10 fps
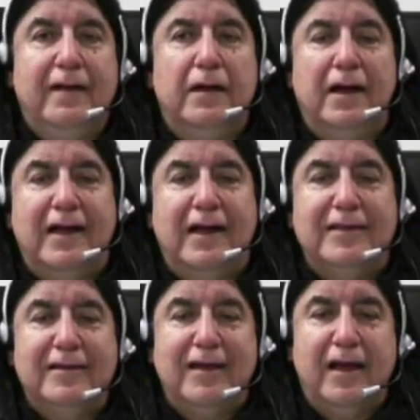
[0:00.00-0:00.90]
And
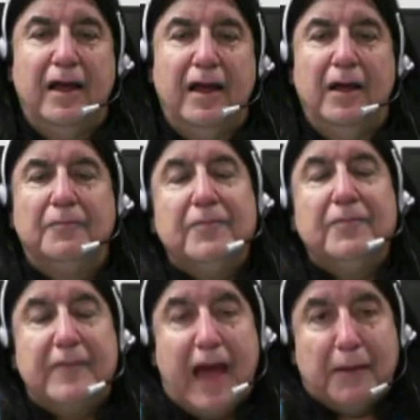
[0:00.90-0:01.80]

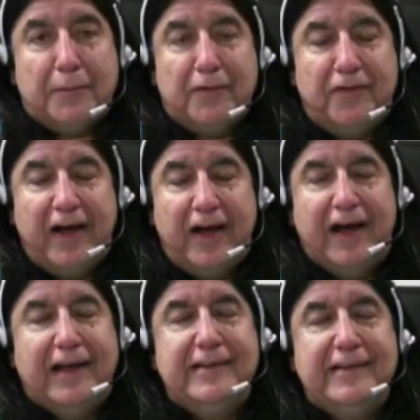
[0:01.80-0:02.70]
that provides
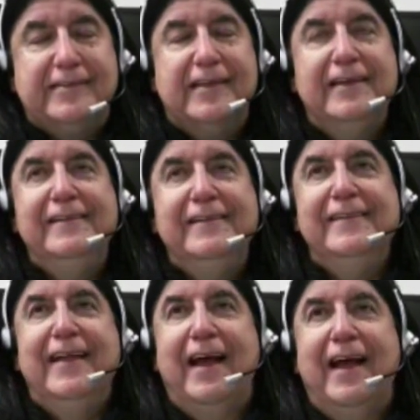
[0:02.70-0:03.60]
a
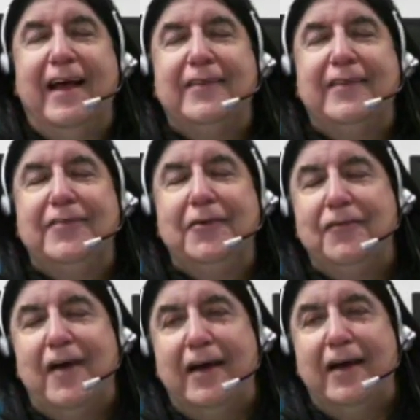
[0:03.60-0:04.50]
sort of
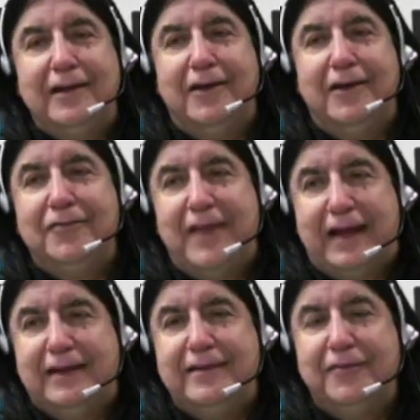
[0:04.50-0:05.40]
ideal of negative
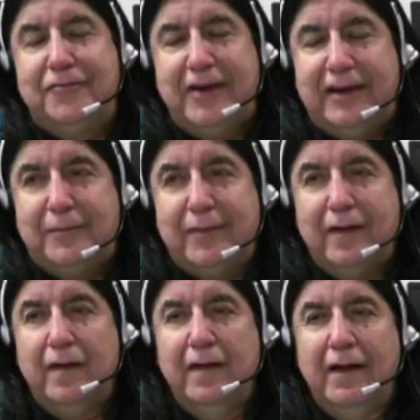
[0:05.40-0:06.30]
freedom.
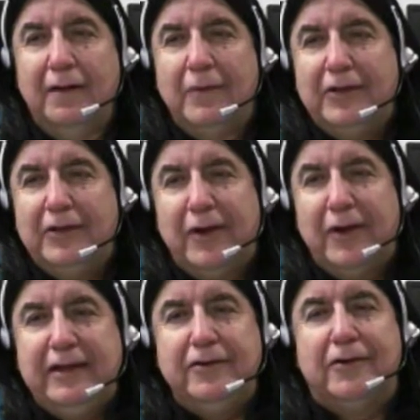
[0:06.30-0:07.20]
And when you're in your
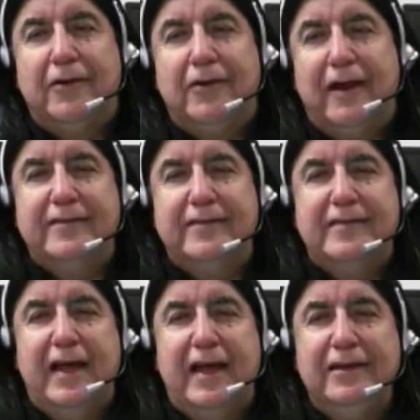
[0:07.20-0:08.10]
ground state, you
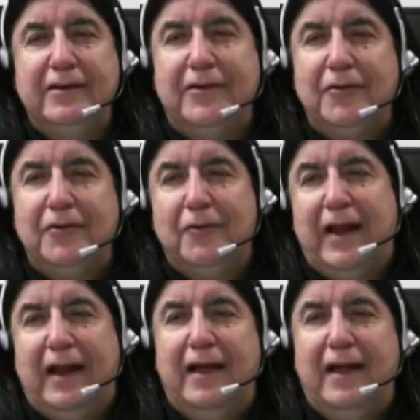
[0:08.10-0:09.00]
can realize
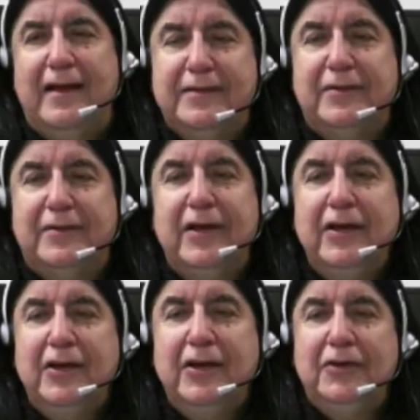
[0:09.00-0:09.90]
that your
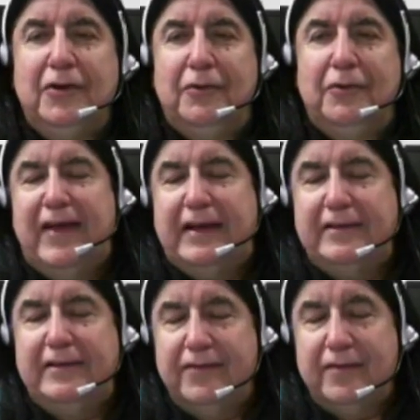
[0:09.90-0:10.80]
objectives,
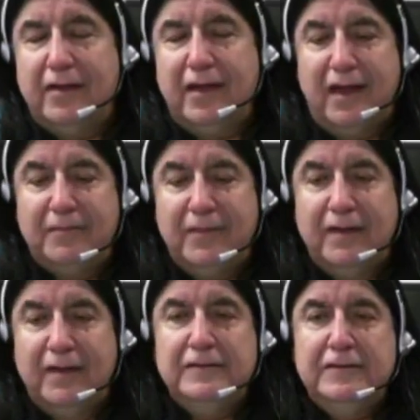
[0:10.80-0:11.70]
some
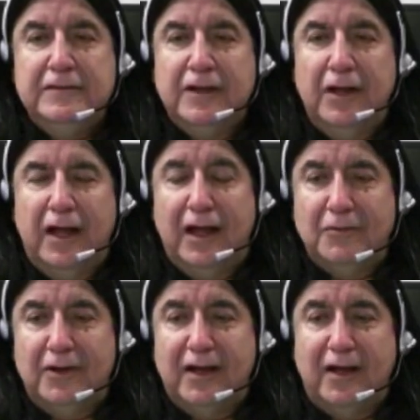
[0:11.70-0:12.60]

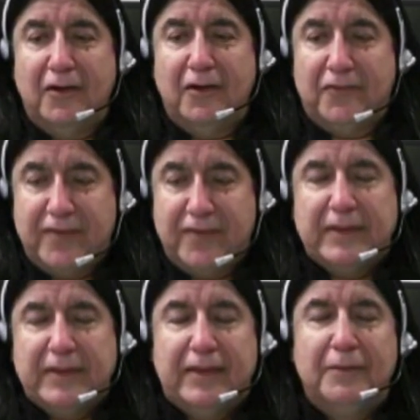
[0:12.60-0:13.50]
of
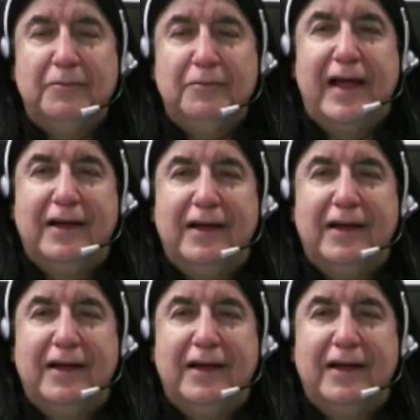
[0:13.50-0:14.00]
them without